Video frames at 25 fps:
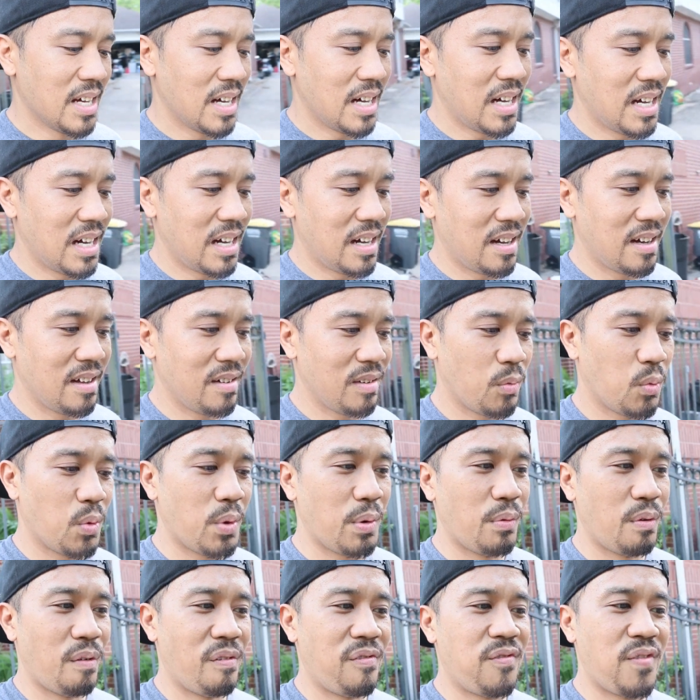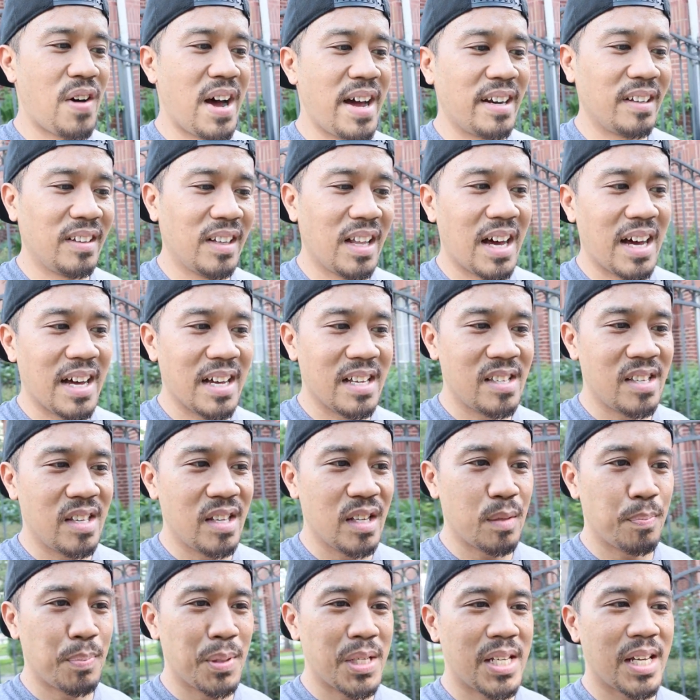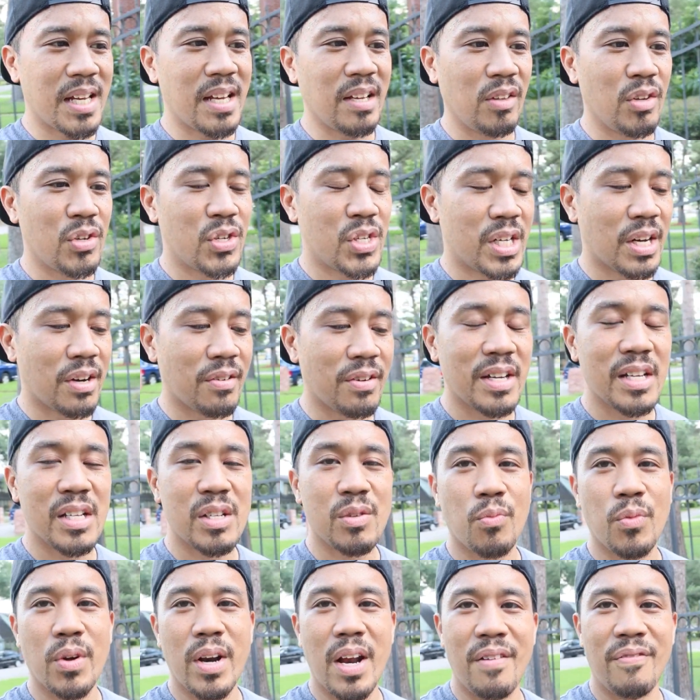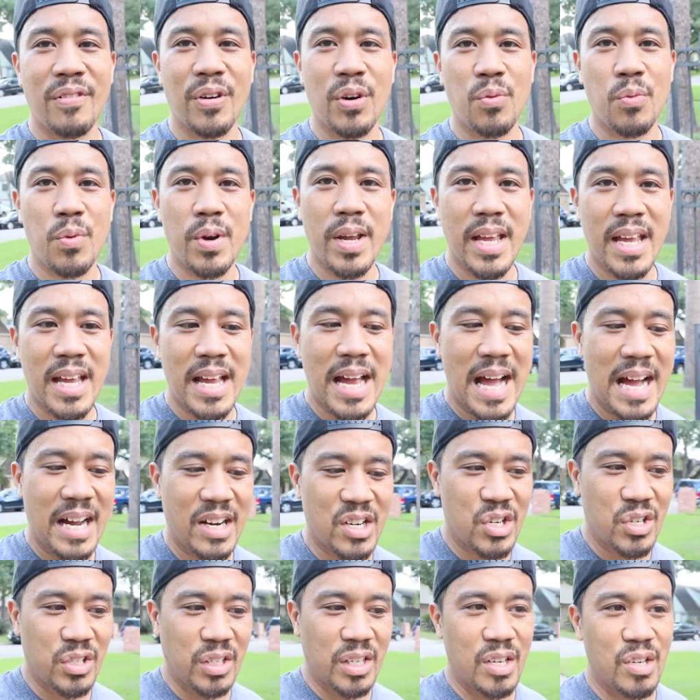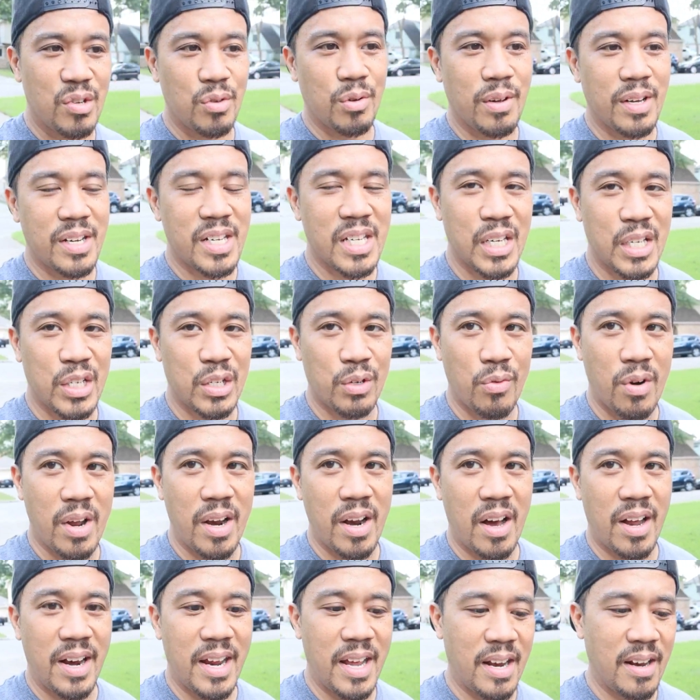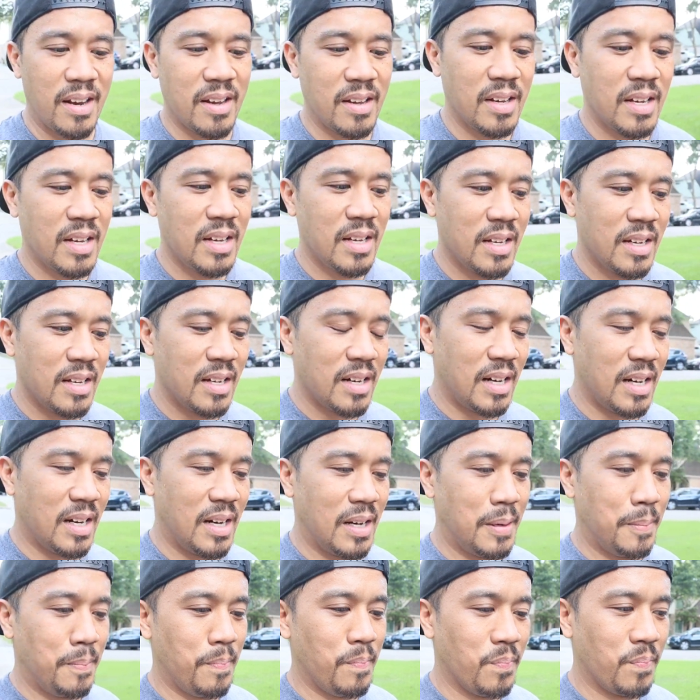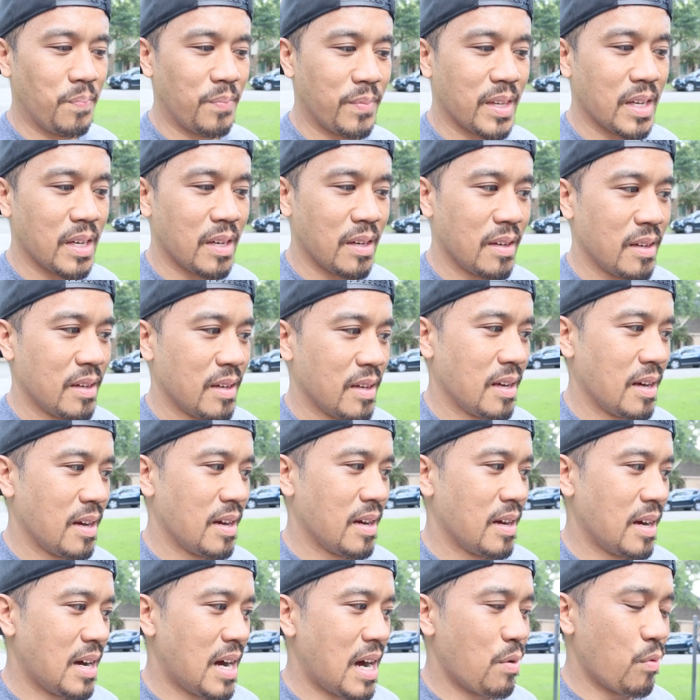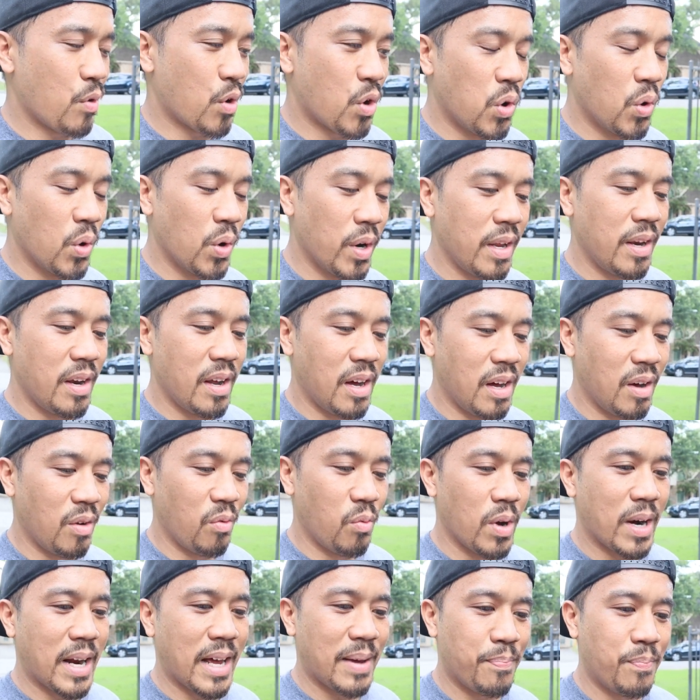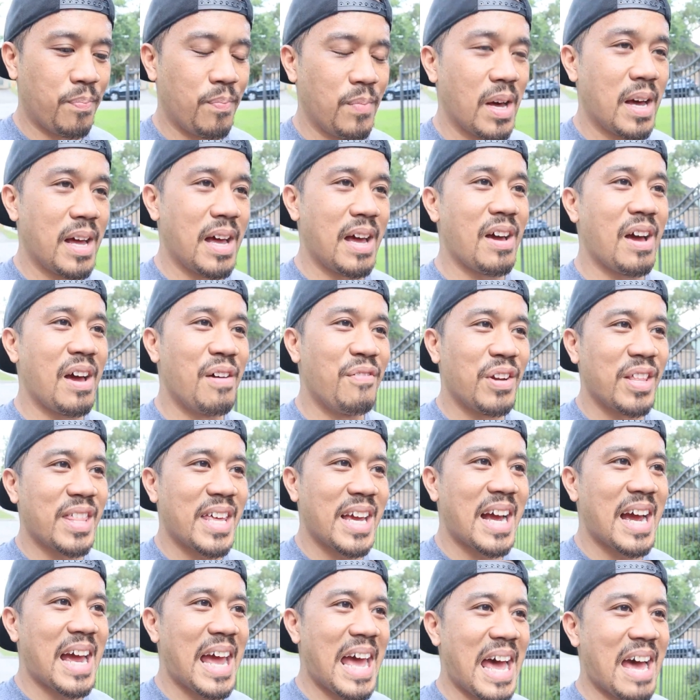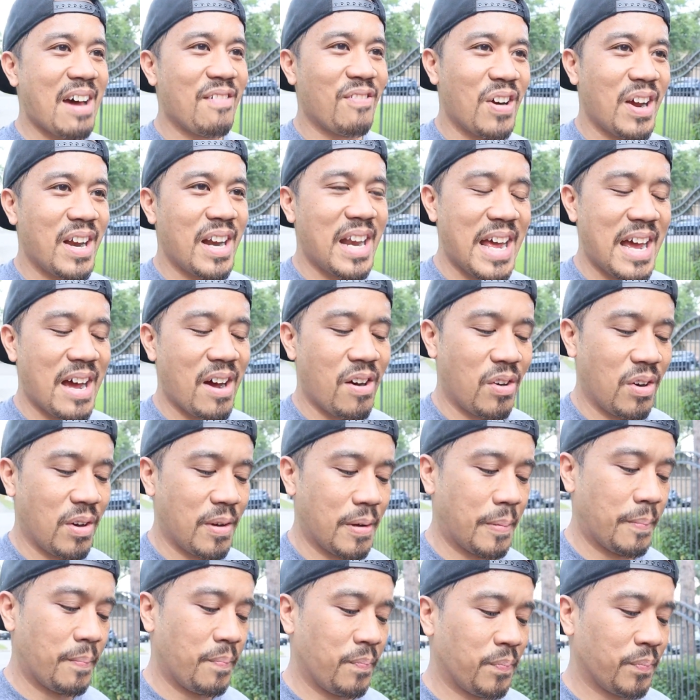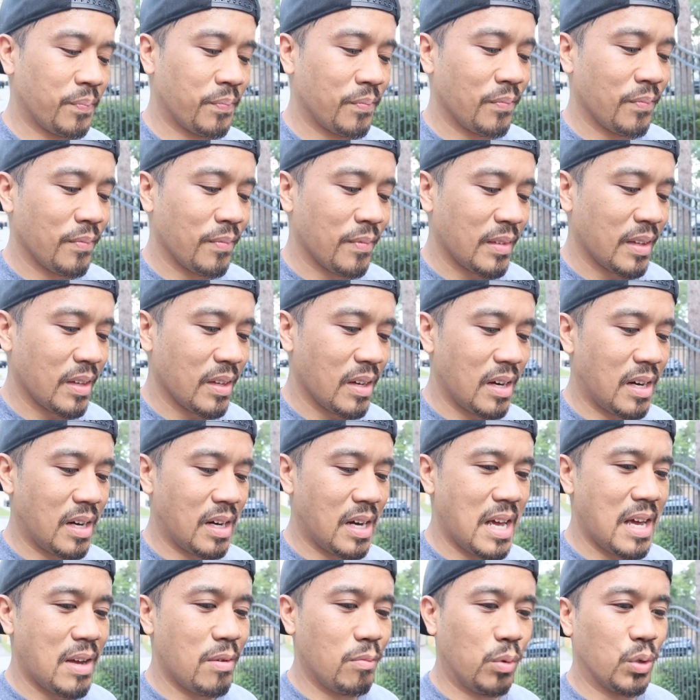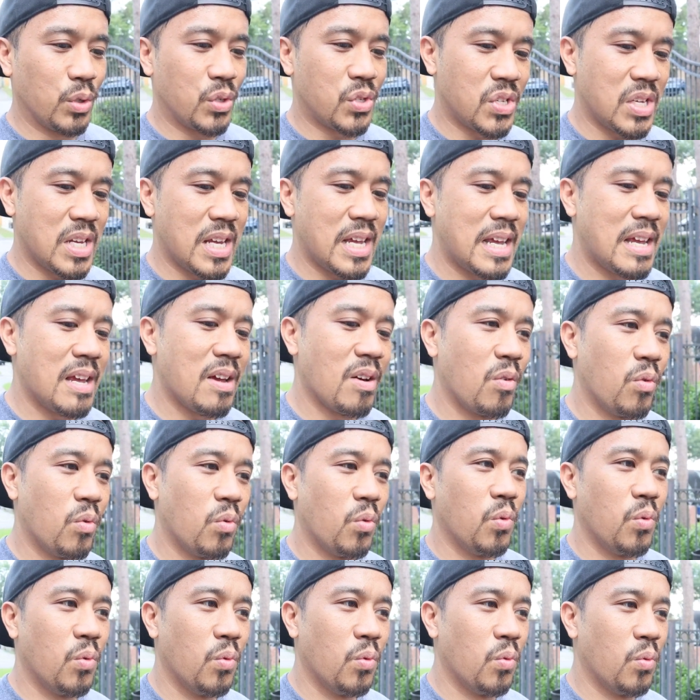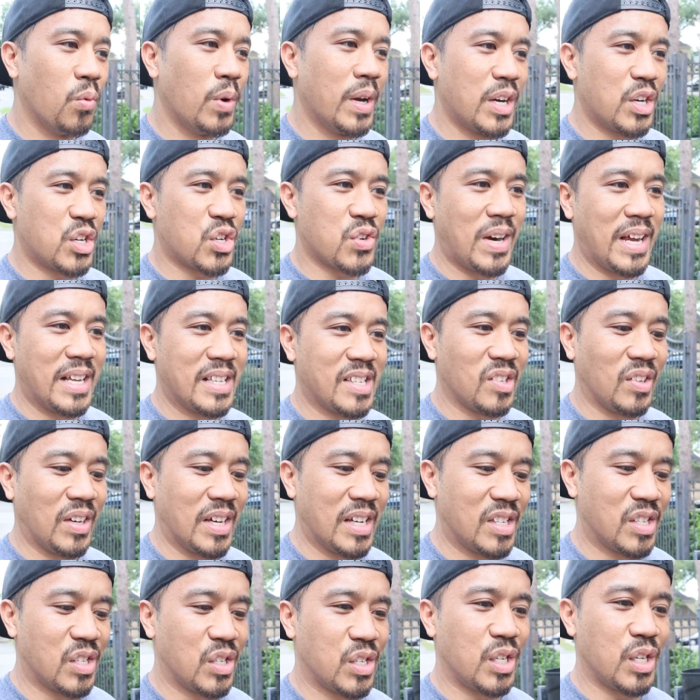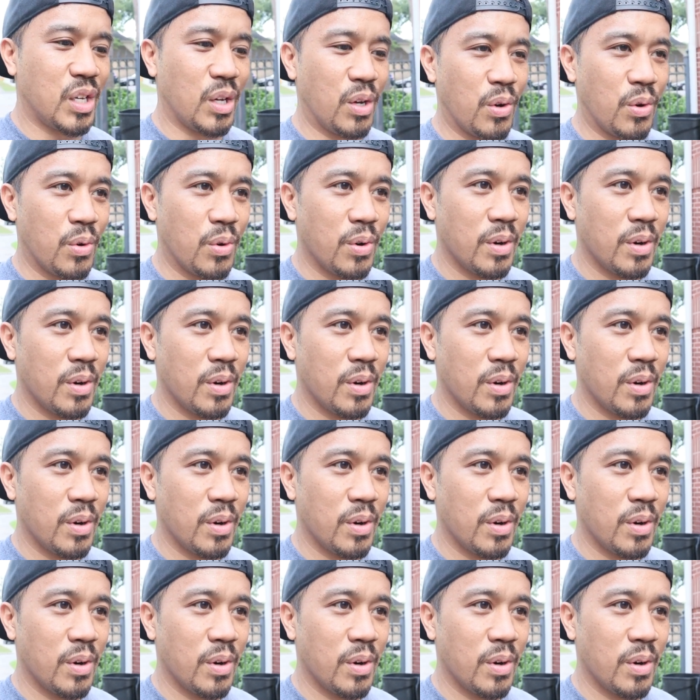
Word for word: Uh, we will finalize this particular series whenever we actually do a test run on it. Um, I recorded uh, what I everything I had right now, uh, and we'll see what it translates to